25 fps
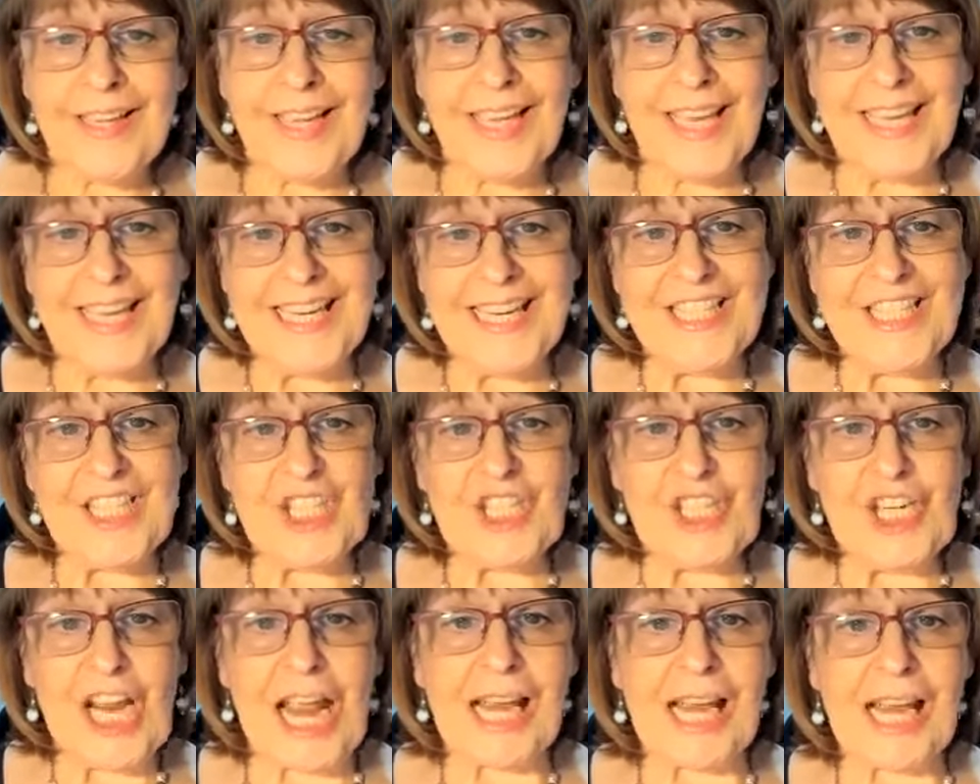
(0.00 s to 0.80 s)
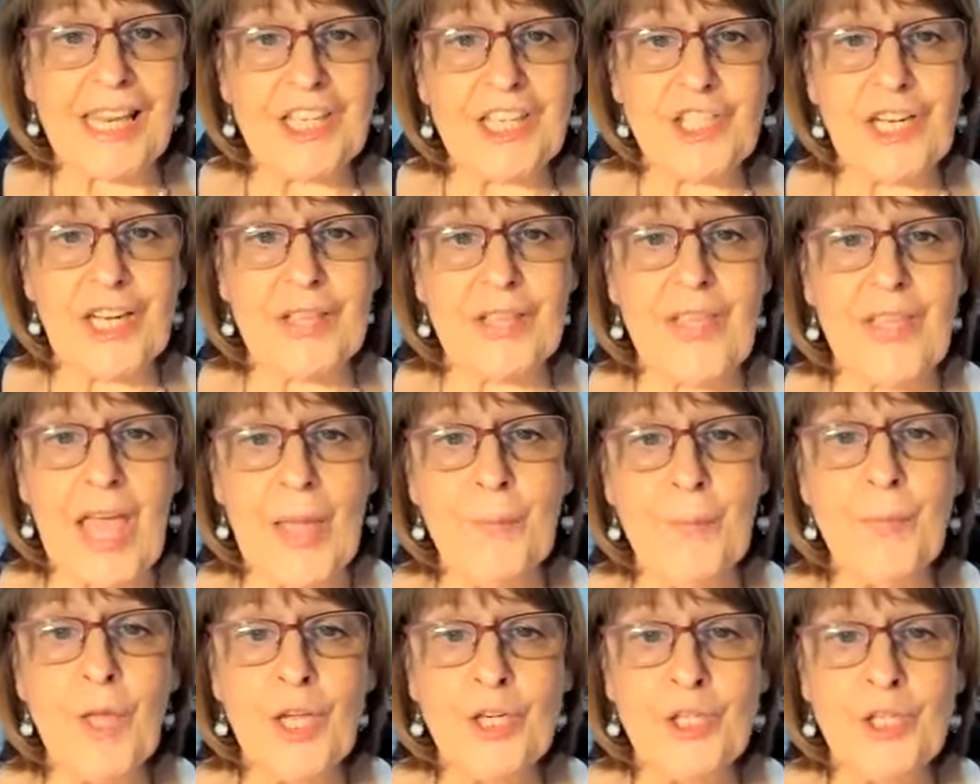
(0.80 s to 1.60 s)
is challenging
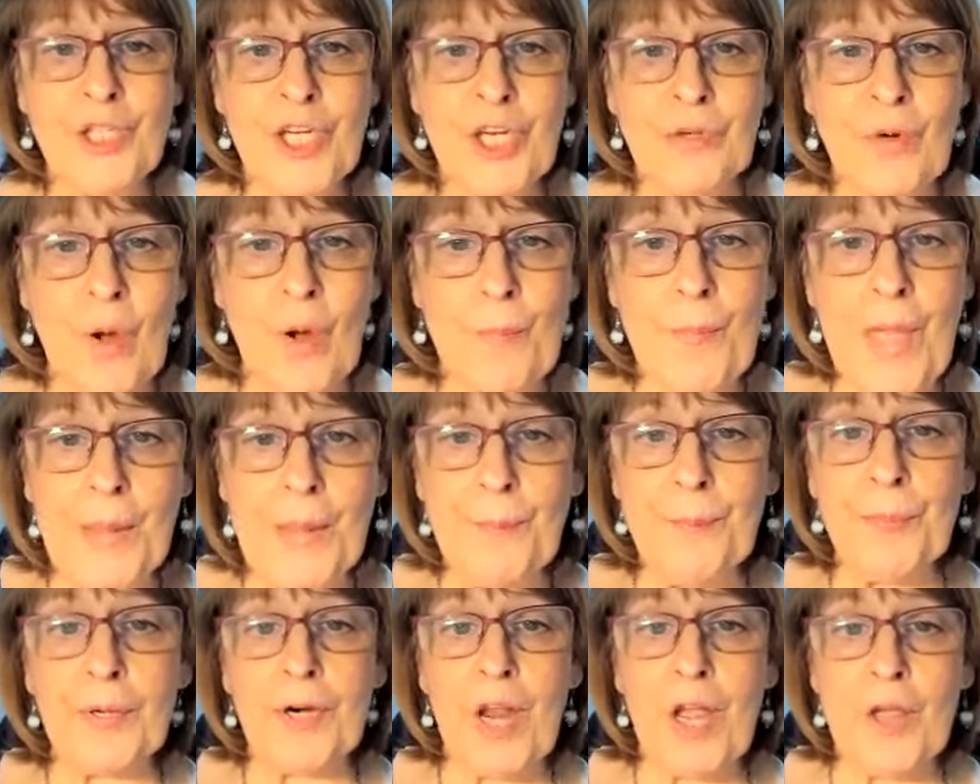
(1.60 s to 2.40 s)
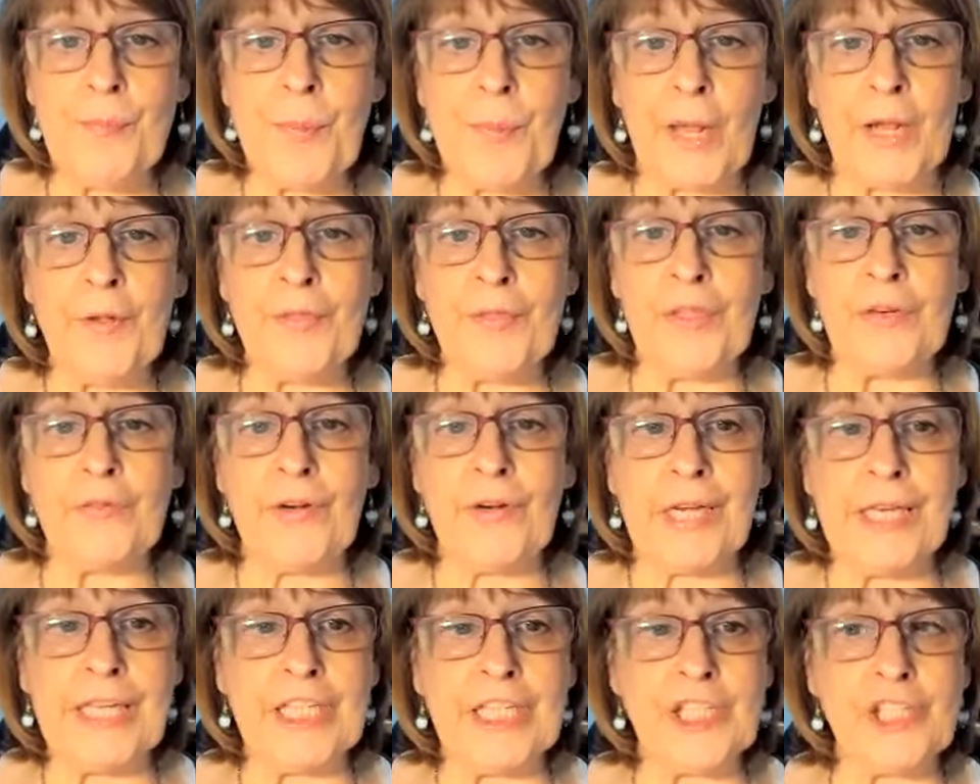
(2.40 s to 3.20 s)
them to remember about their
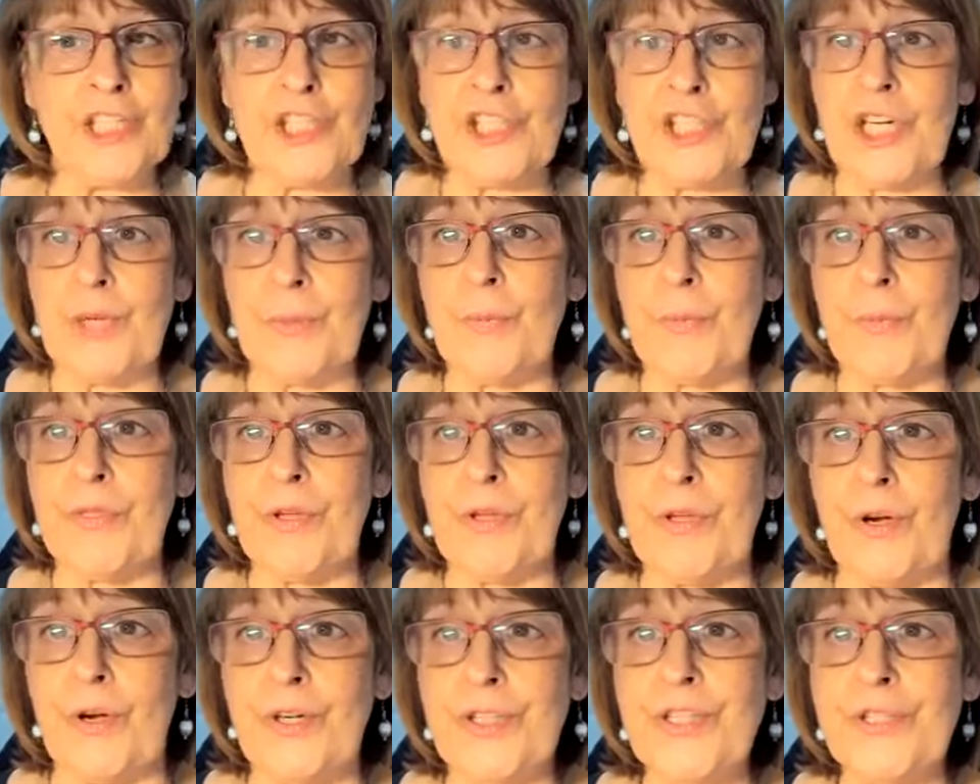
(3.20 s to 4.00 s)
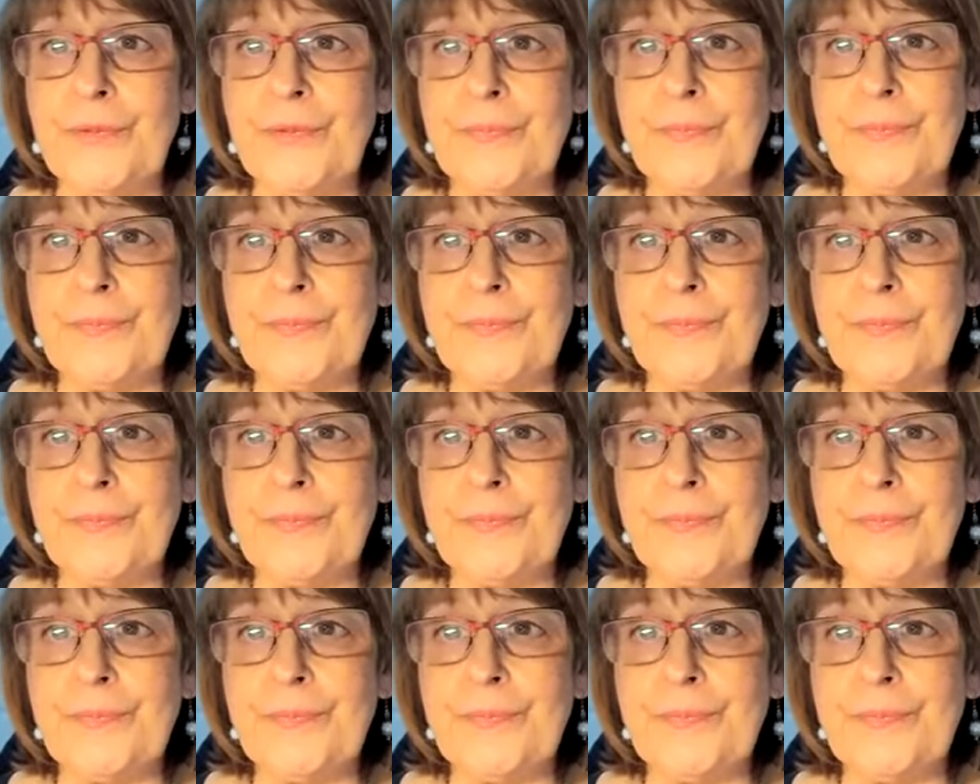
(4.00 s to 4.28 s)
relationship with God?